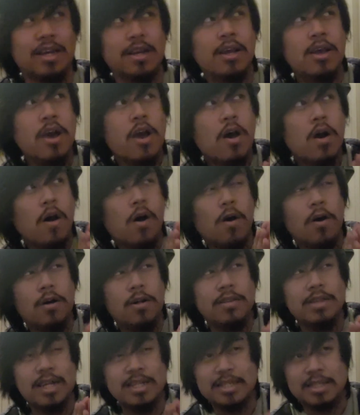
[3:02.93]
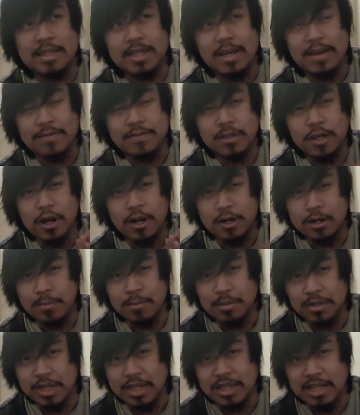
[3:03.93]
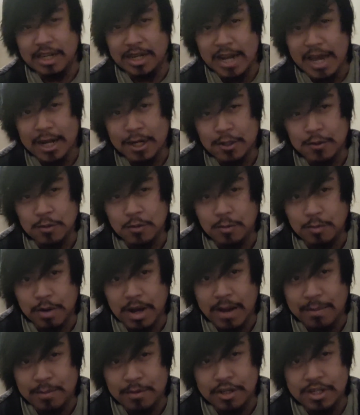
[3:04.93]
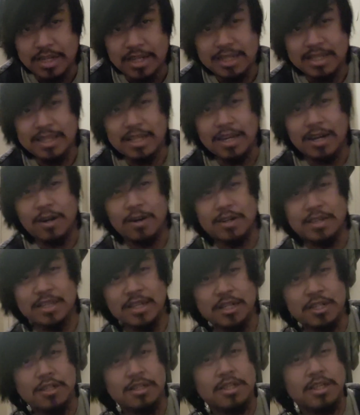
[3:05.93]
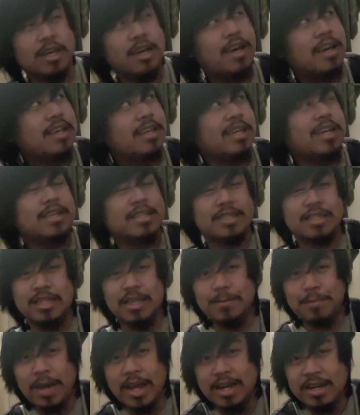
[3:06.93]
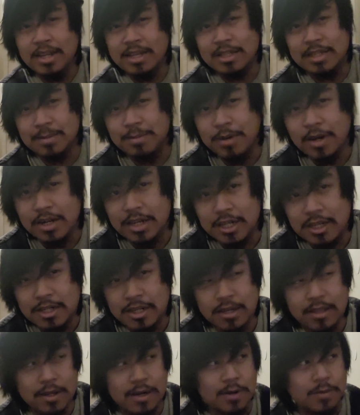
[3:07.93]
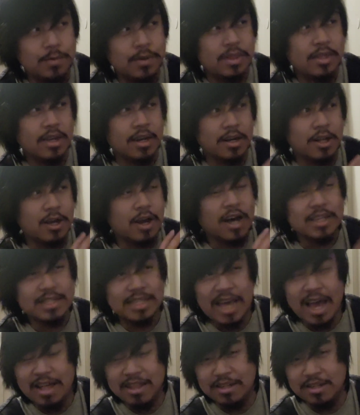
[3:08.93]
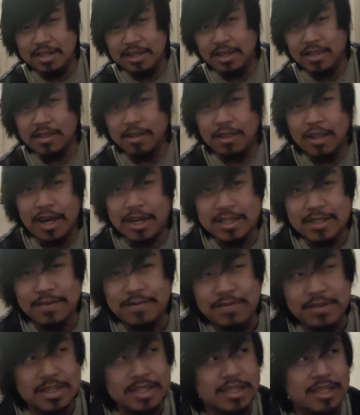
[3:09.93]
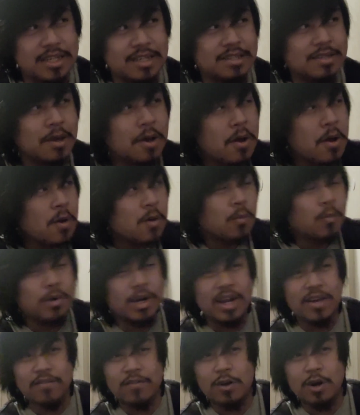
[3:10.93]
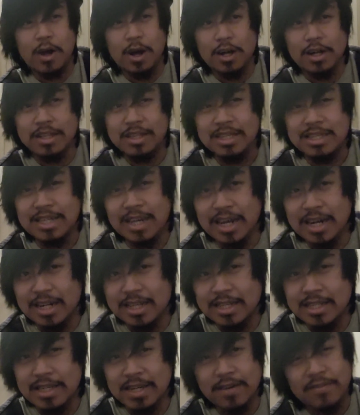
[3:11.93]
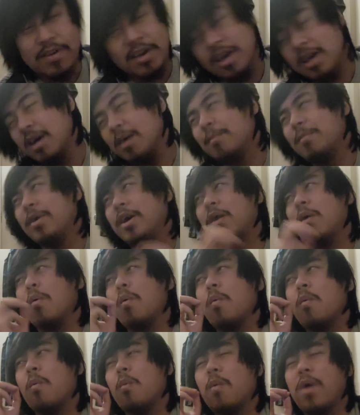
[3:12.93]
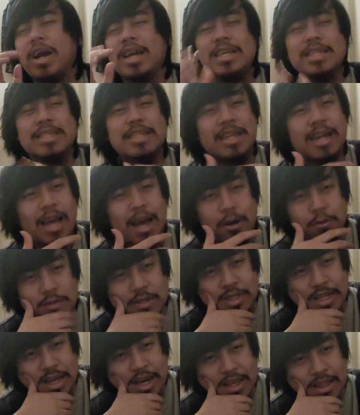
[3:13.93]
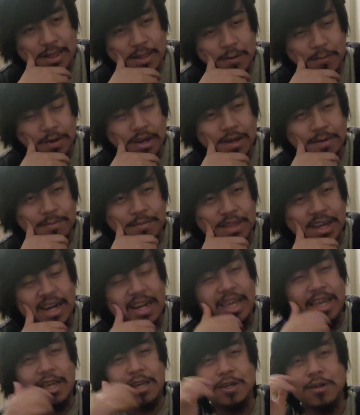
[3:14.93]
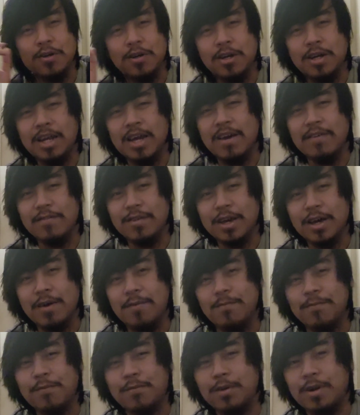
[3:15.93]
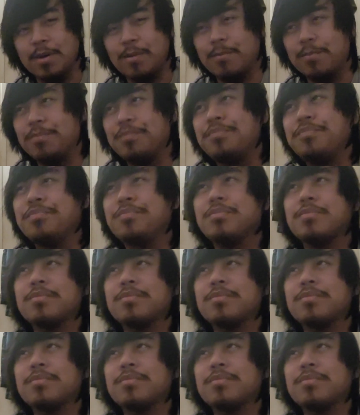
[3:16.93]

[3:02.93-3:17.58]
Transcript: and all that's left are completely natural properties that are essentially, yes, dependent upon each other within causality, the laws of physics, whatever, all this kind of stuff. But why is it outside the realm that it couldn't have come from